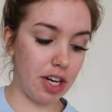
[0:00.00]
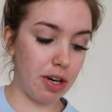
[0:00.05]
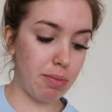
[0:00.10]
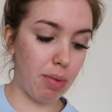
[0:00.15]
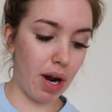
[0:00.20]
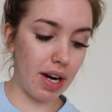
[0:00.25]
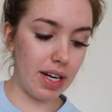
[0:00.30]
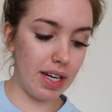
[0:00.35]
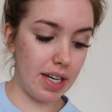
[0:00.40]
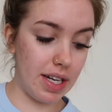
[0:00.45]
Like your
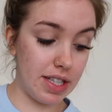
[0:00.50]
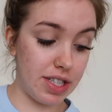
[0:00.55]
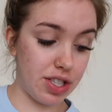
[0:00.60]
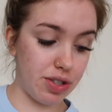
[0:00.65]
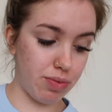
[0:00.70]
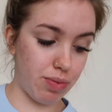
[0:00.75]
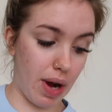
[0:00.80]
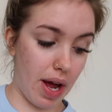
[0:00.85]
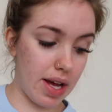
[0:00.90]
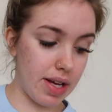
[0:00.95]
body needs
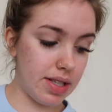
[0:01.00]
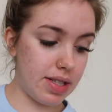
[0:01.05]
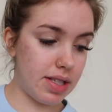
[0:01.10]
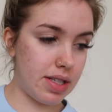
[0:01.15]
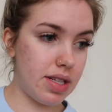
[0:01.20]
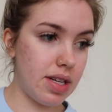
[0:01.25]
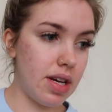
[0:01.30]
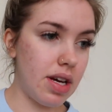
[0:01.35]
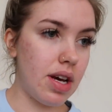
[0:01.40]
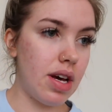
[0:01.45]
to
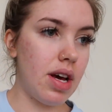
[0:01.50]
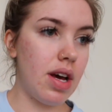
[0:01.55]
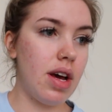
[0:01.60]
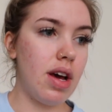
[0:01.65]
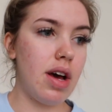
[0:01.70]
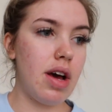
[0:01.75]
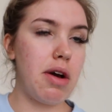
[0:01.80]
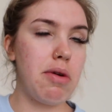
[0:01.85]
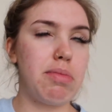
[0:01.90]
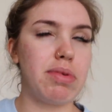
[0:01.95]
rest,
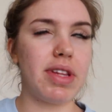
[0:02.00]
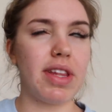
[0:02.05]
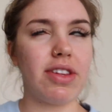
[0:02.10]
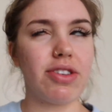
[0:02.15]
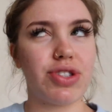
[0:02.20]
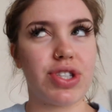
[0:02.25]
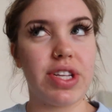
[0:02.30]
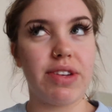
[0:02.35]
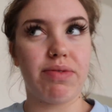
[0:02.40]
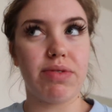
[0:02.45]
but then
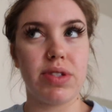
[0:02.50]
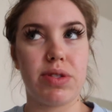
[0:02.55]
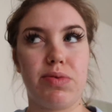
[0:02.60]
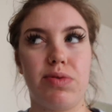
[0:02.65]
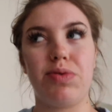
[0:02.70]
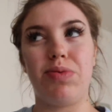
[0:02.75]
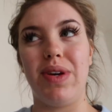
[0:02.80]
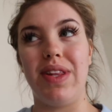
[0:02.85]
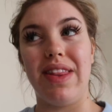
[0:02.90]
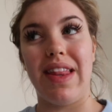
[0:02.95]
there's a difference
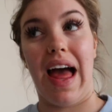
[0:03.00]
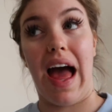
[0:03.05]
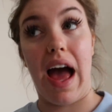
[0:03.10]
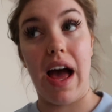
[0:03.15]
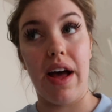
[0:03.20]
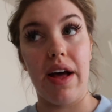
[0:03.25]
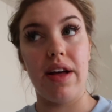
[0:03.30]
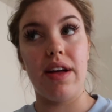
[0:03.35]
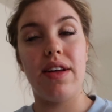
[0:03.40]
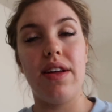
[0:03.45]
between
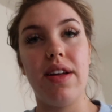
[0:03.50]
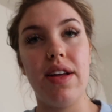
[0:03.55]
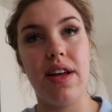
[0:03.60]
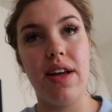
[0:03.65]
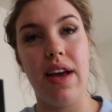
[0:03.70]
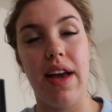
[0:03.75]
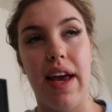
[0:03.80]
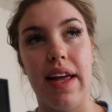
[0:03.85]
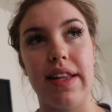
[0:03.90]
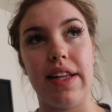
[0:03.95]
that
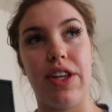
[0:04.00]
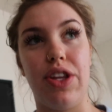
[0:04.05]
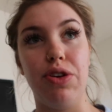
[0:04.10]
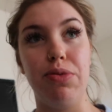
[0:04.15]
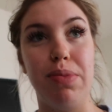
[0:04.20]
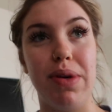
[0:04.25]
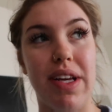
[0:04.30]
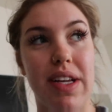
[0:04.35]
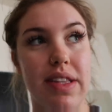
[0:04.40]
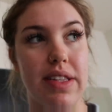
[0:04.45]
and like
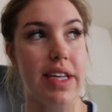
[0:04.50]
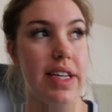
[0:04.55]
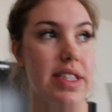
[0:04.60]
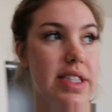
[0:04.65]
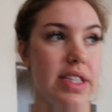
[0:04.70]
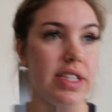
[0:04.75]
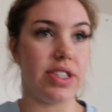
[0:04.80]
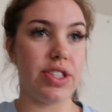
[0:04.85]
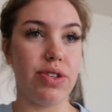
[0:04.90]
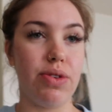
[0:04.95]
you being
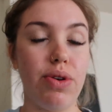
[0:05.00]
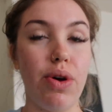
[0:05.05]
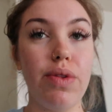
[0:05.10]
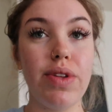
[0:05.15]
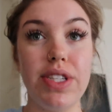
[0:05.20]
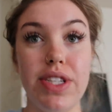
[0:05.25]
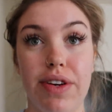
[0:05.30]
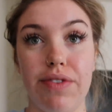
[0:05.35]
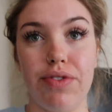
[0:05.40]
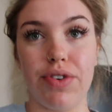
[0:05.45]
lazy. So know
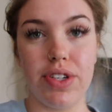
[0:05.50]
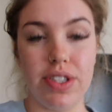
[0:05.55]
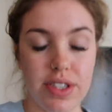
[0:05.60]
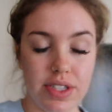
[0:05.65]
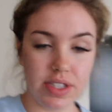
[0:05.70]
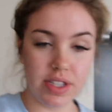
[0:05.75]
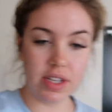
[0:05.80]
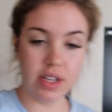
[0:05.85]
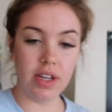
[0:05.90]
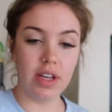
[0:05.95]
the
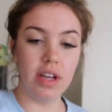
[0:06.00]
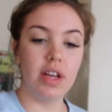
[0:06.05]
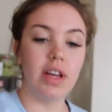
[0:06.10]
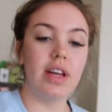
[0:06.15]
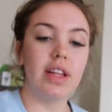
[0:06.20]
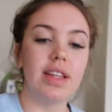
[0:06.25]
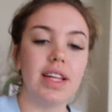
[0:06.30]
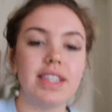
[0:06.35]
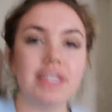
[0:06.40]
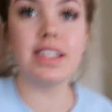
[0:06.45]
difference
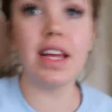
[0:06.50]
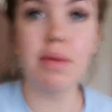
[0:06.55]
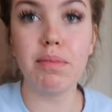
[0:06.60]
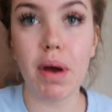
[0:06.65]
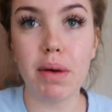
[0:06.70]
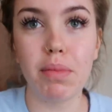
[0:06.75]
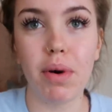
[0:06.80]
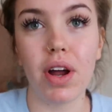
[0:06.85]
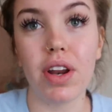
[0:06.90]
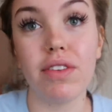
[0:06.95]
like today
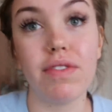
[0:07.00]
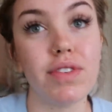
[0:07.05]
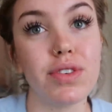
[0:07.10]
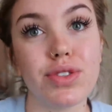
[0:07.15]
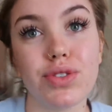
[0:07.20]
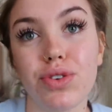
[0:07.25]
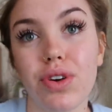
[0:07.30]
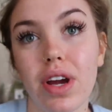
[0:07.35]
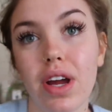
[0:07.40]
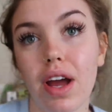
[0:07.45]
my body
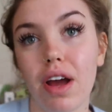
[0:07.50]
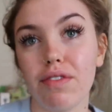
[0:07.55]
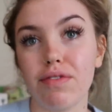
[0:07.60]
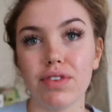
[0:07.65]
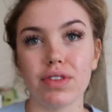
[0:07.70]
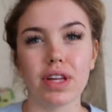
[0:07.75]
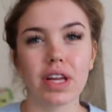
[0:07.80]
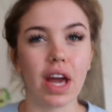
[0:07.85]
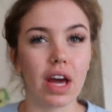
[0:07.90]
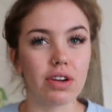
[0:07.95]
feels great. I
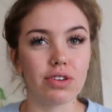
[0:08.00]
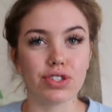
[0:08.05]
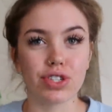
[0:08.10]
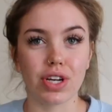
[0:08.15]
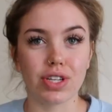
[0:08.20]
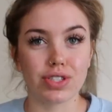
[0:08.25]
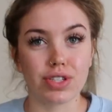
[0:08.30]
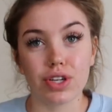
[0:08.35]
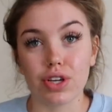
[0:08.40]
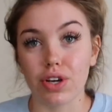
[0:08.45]
feel like
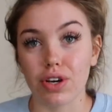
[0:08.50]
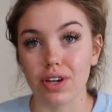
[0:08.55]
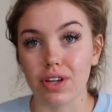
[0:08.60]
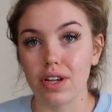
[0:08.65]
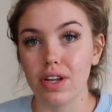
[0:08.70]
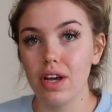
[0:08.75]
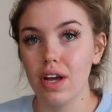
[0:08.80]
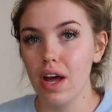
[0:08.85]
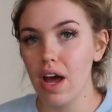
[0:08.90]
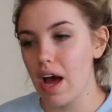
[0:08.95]
energized and
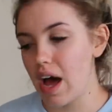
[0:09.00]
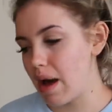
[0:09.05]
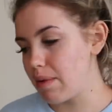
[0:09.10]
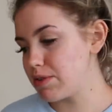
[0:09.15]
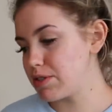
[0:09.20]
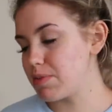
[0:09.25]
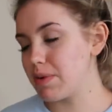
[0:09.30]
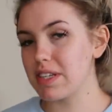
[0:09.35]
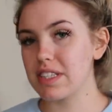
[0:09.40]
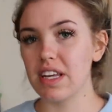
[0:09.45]
good. I'm
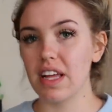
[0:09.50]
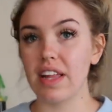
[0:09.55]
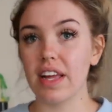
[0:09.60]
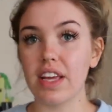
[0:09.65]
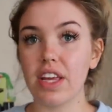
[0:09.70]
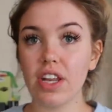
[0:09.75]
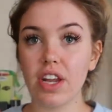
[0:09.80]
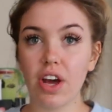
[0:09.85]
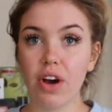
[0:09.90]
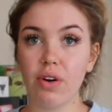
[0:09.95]
just mentally
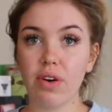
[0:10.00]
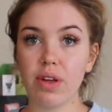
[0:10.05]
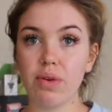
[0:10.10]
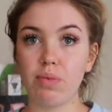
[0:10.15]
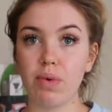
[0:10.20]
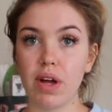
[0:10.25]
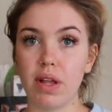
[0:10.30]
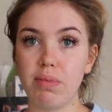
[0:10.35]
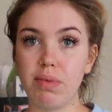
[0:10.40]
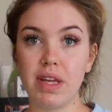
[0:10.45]
like, you know, it
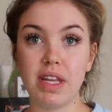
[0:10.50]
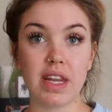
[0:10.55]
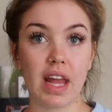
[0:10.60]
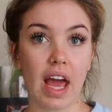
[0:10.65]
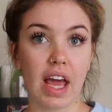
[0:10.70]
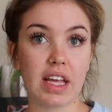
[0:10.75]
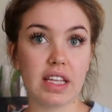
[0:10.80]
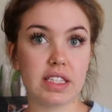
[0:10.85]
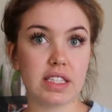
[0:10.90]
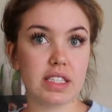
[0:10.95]
would be
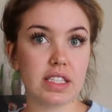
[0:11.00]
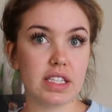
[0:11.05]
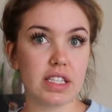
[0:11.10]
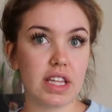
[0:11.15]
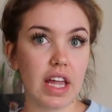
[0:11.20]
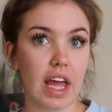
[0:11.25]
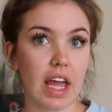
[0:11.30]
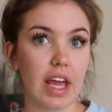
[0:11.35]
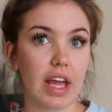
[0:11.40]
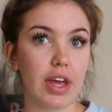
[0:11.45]
nice to
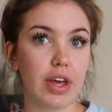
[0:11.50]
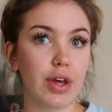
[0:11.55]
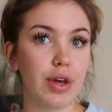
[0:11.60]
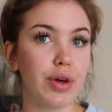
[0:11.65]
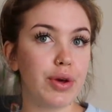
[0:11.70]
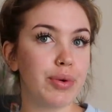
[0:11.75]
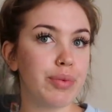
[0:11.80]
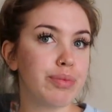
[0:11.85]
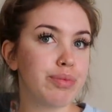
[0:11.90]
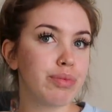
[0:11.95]
like,
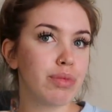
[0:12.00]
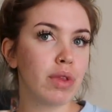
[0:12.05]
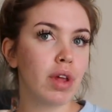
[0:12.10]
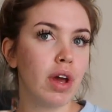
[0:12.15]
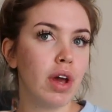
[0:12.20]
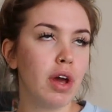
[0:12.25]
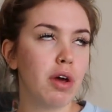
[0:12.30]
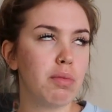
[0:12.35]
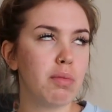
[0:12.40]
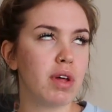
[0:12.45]

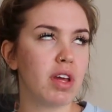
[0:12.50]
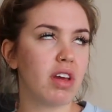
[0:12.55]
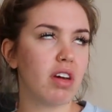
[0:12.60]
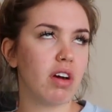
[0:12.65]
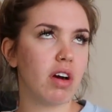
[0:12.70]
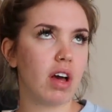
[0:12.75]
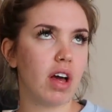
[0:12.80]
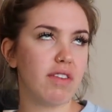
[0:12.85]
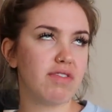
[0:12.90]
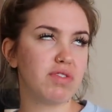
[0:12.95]
I'm like, oh,
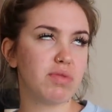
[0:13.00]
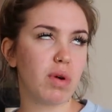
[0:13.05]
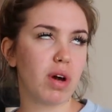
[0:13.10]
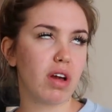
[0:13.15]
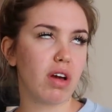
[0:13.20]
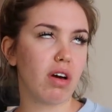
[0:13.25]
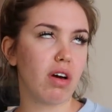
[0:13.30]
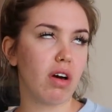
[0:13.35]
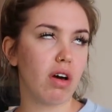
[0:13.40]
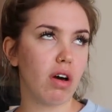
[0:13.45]
I have to walk
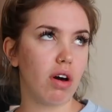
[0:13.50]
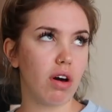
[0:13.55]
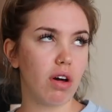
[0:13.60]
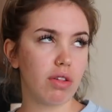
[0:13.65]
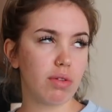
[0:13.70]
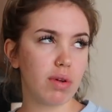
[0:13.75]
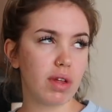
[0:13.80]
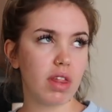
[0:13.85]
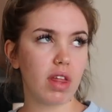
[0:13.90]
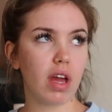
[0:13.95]
all
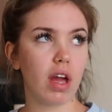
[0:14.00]
the way